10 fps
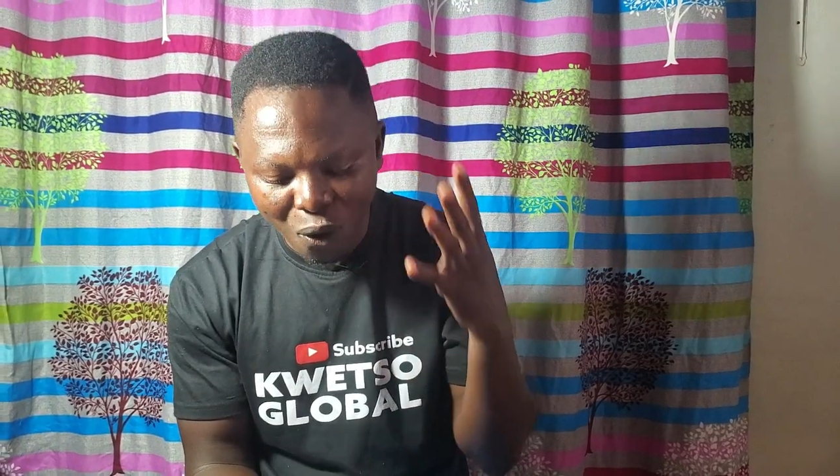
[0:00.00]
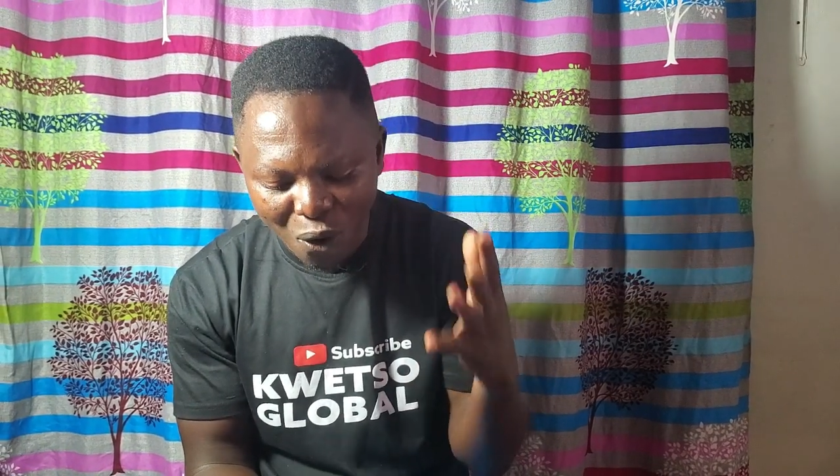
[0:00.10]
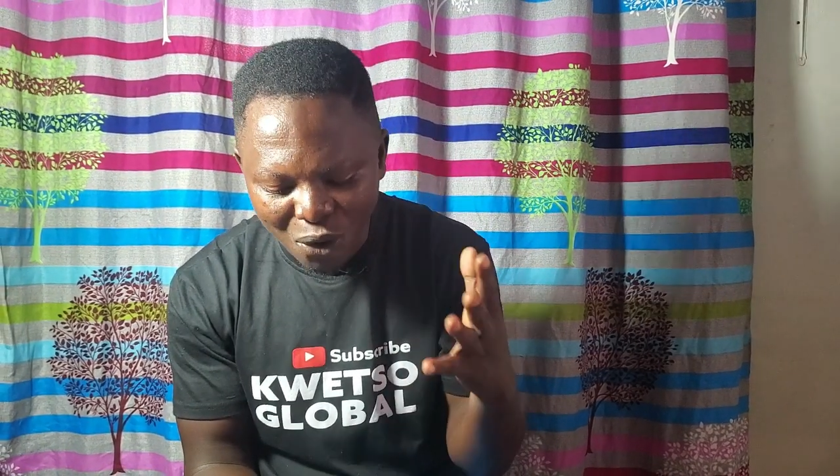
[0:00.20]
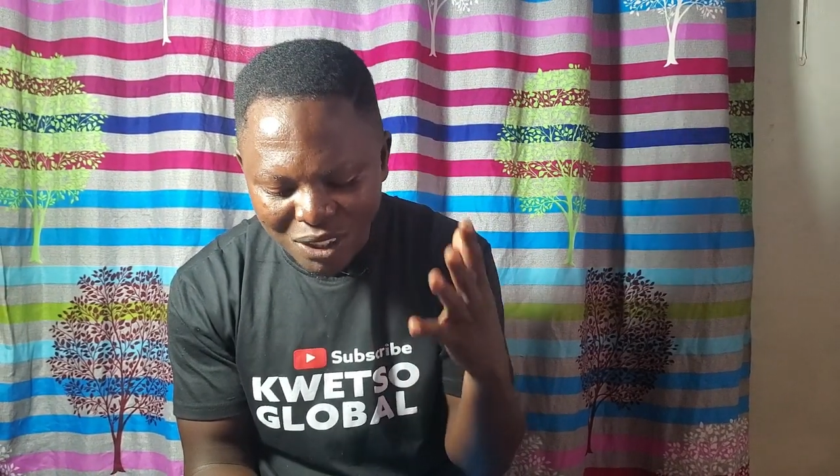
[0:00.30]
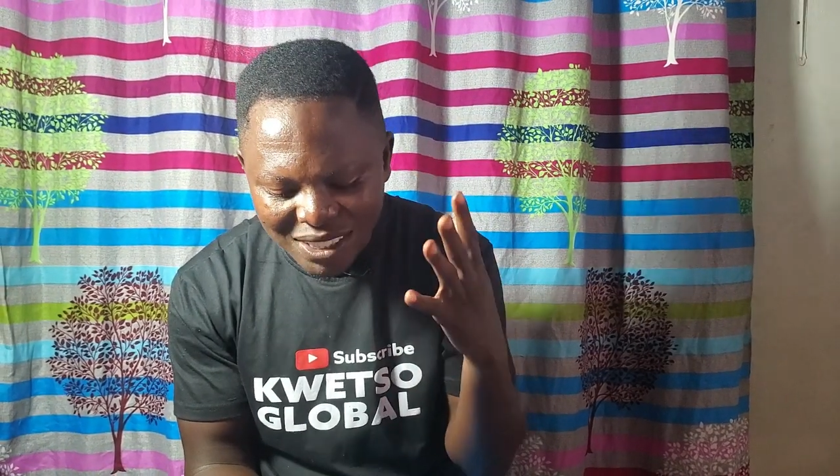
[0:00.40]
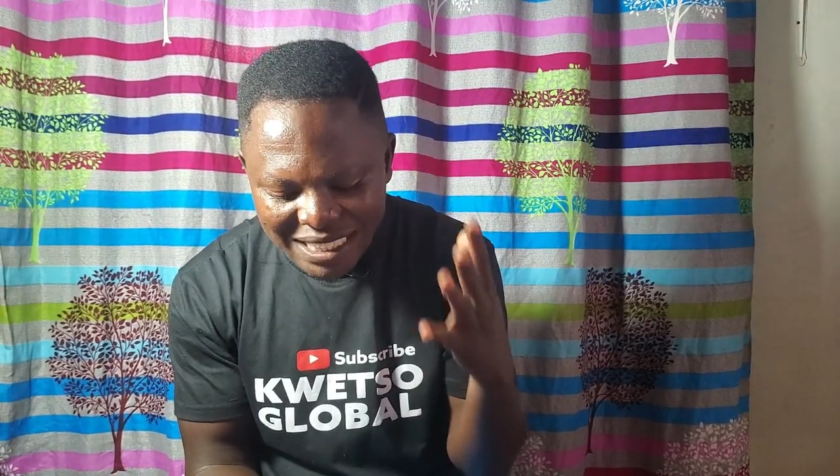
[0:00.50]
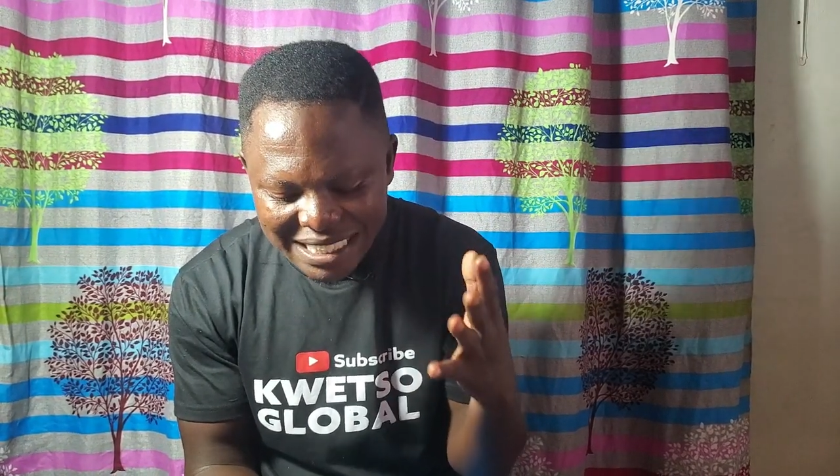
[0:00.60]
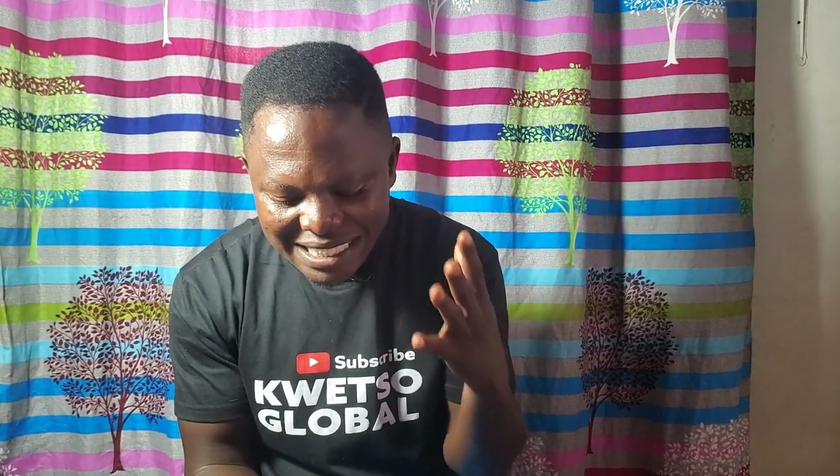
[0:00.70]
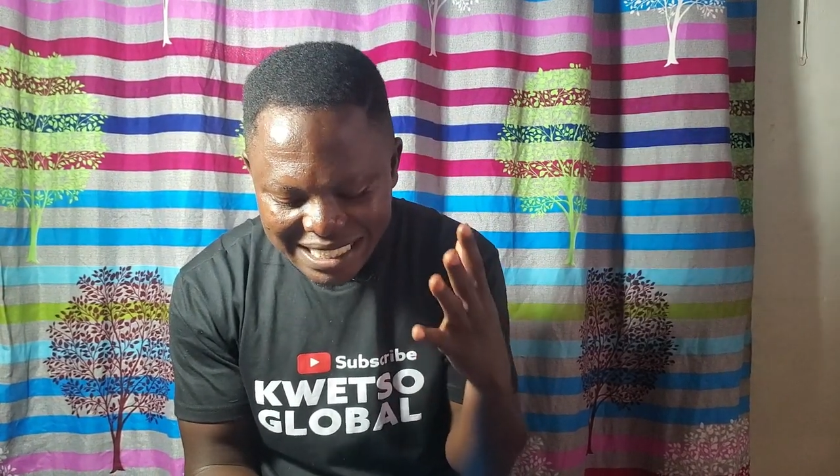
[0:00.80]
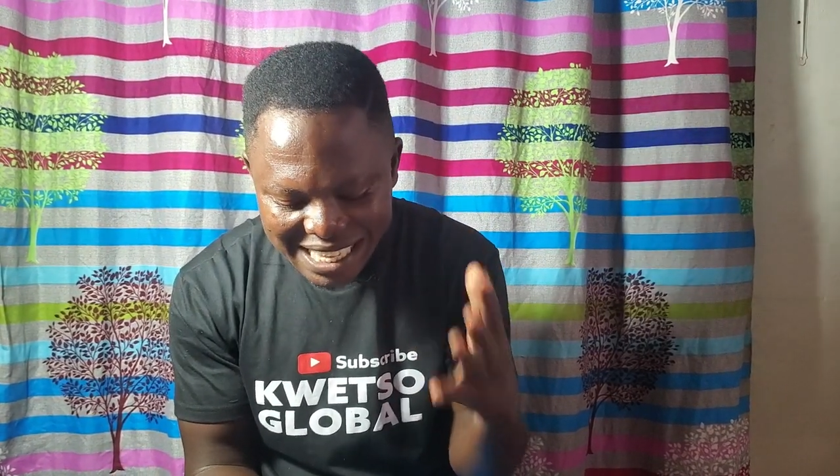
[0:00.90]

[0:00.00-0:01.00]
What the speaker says: all these